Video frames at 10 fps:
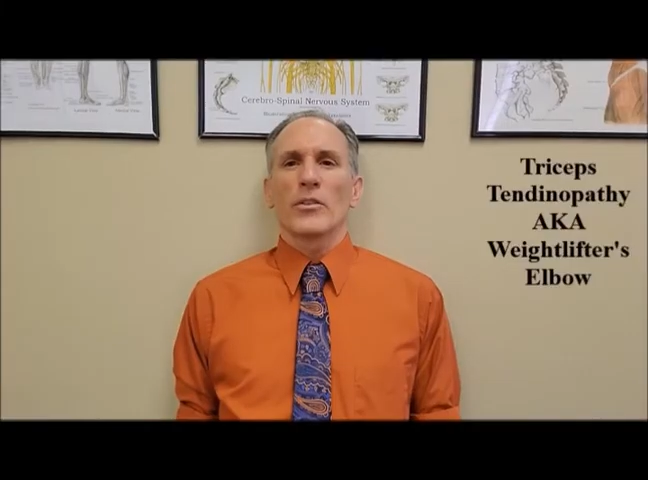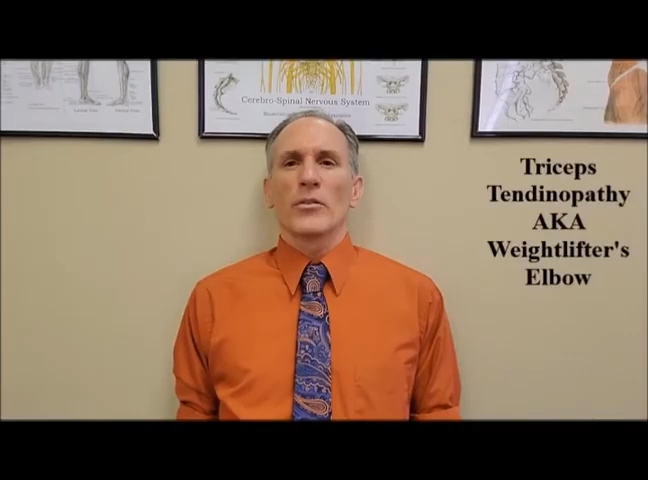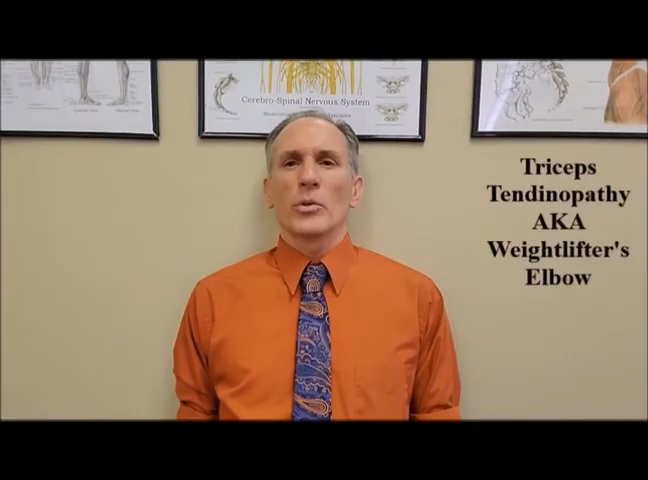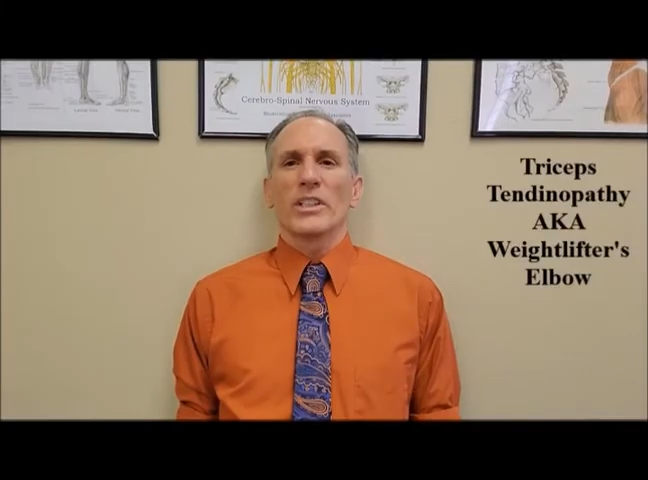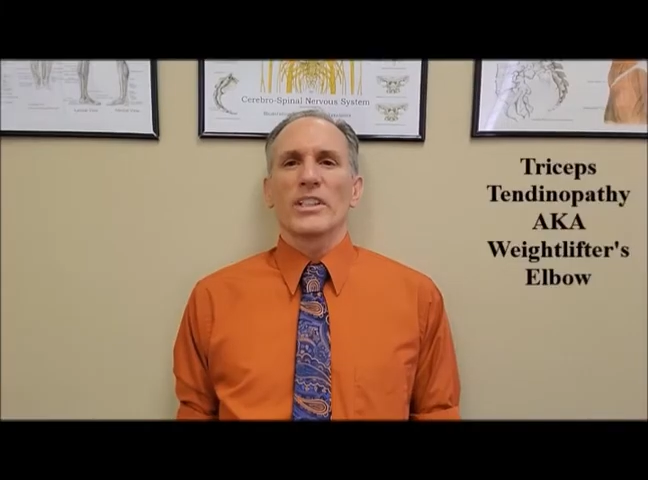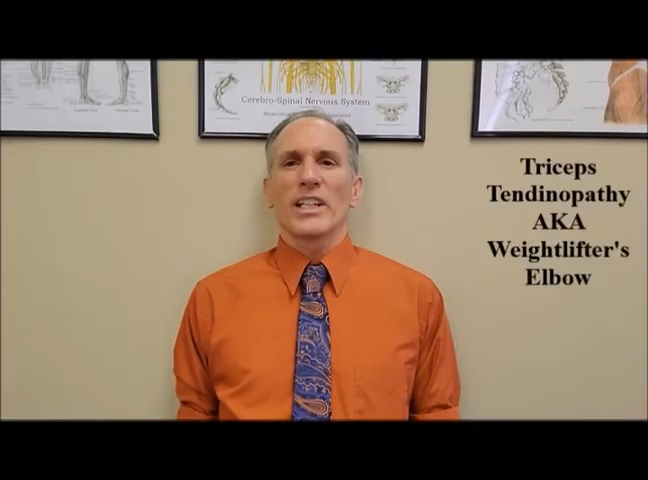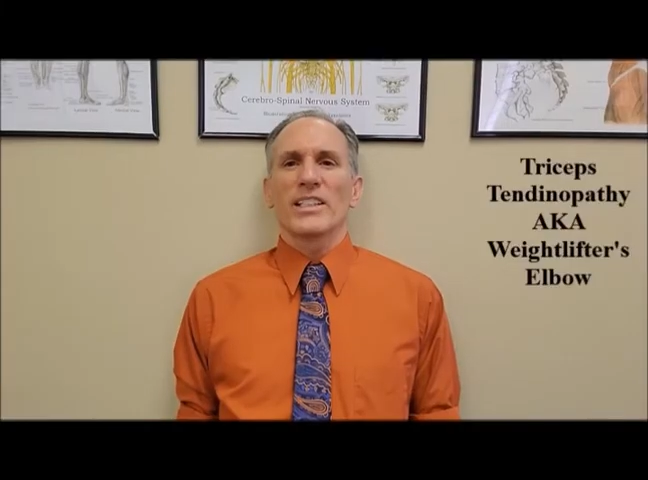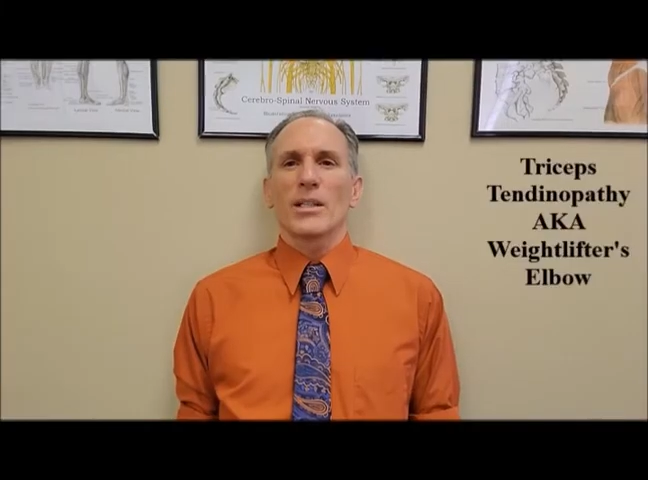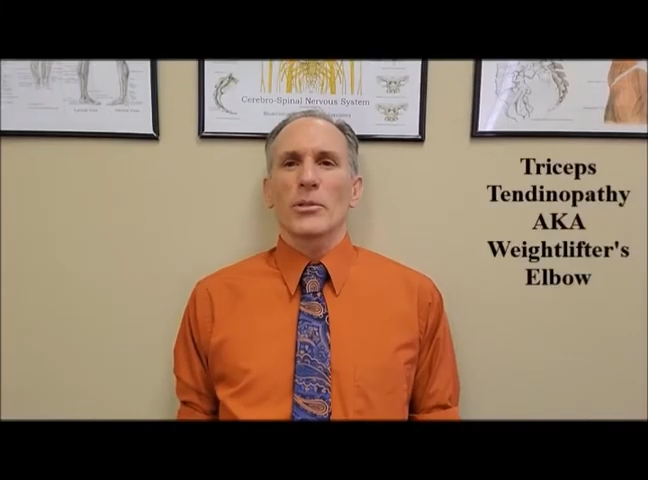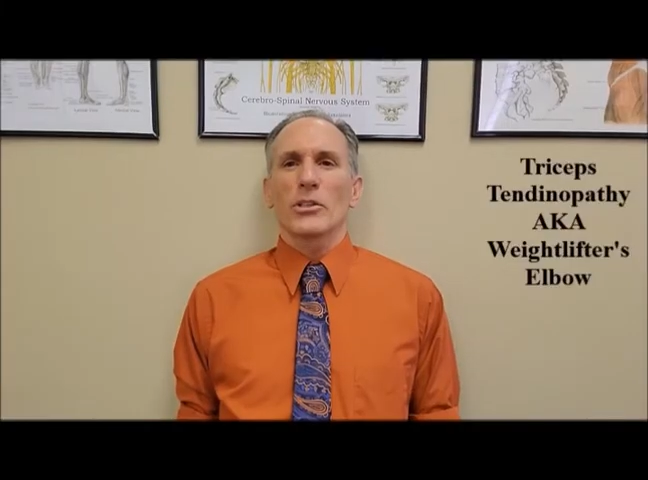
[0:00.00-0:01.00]
for viewing
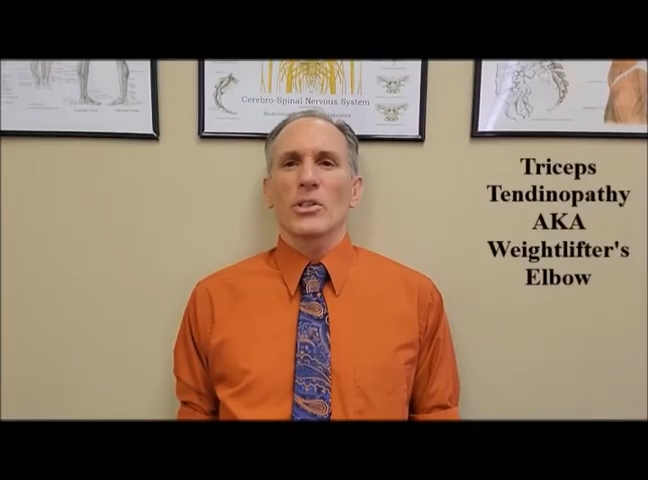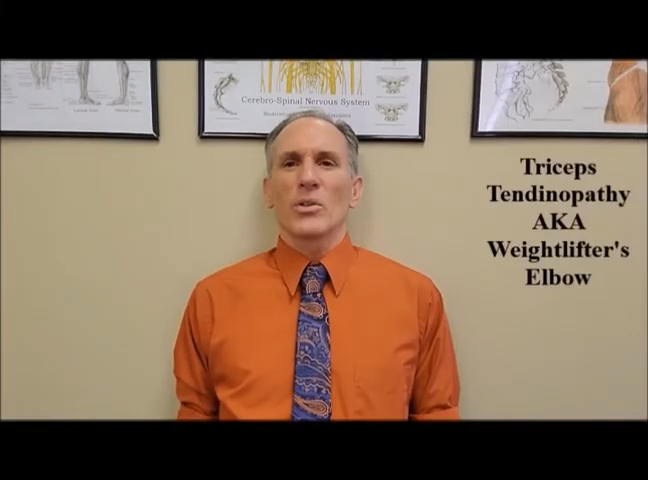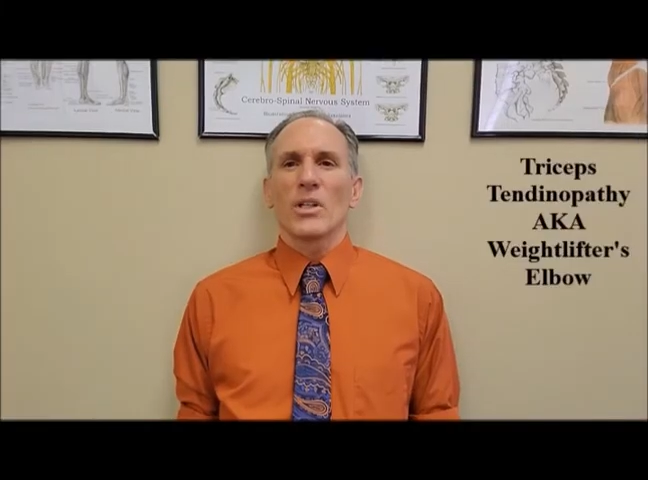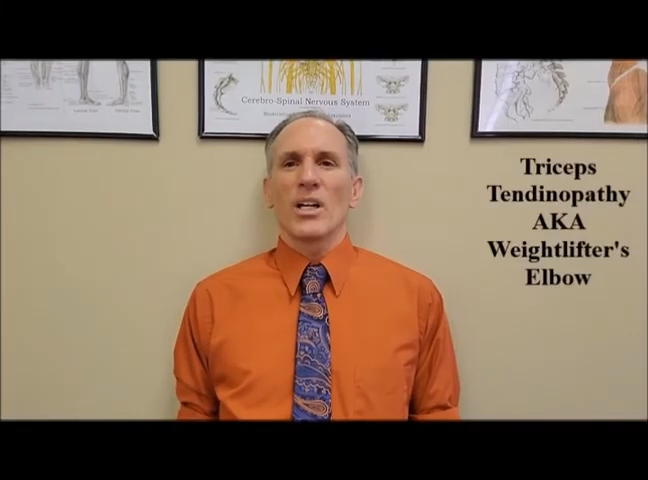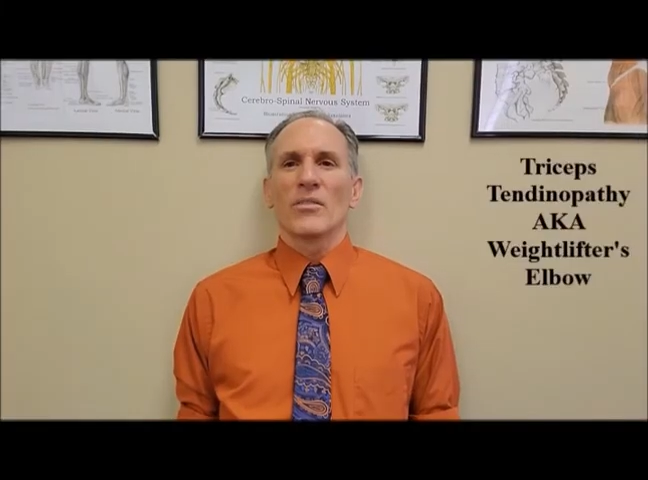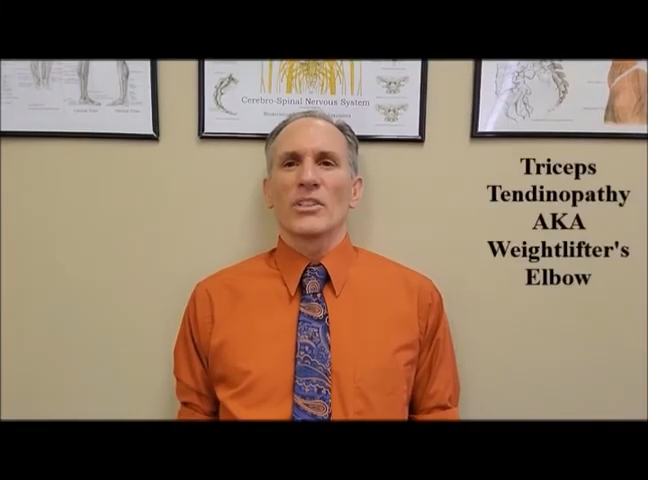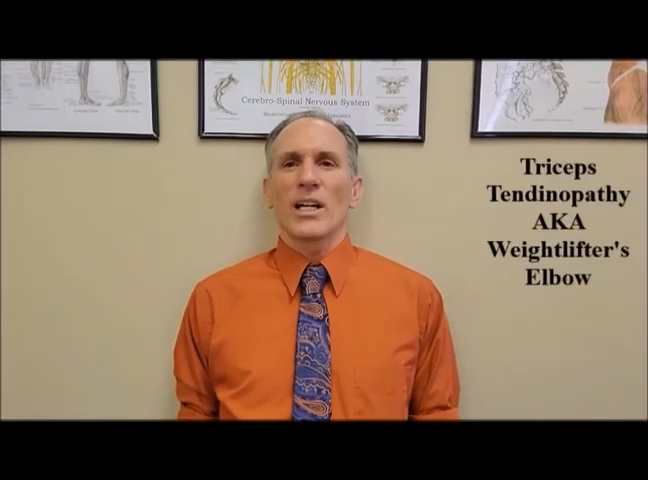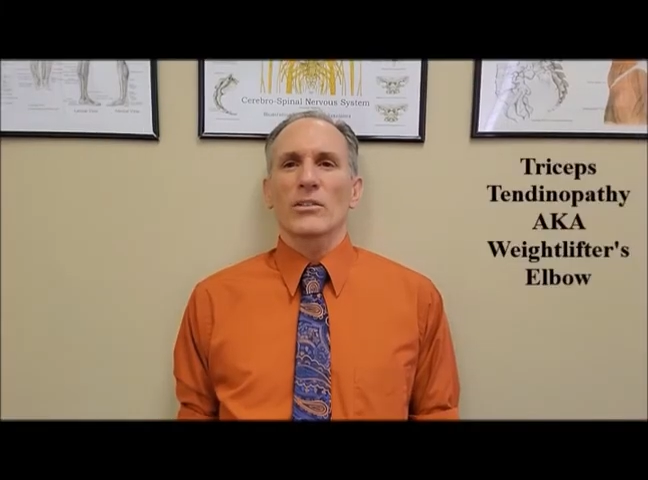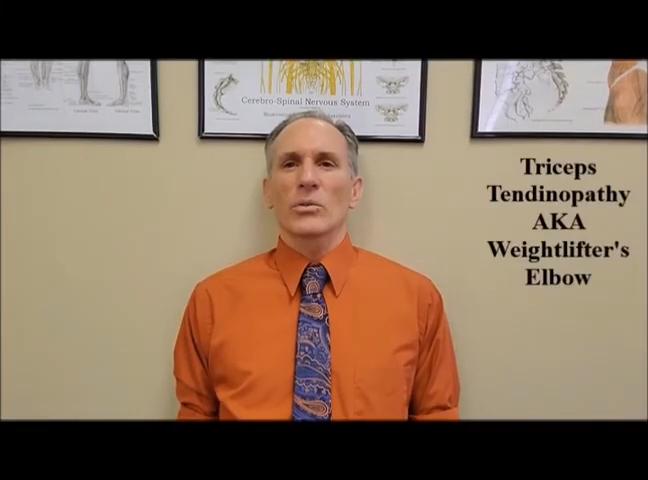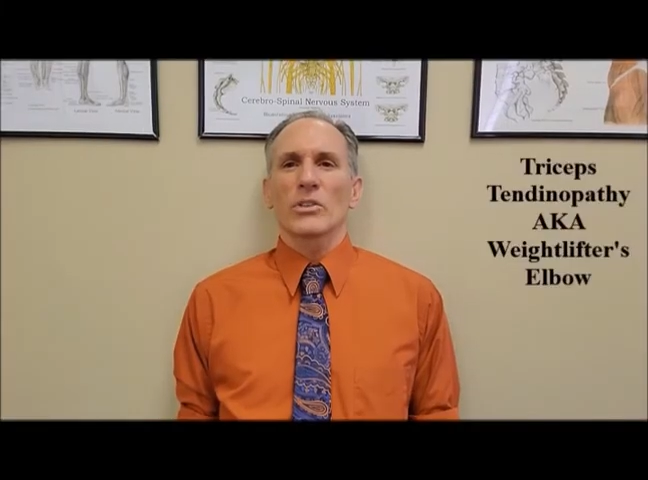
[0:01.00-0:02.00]
today's episode of Dr.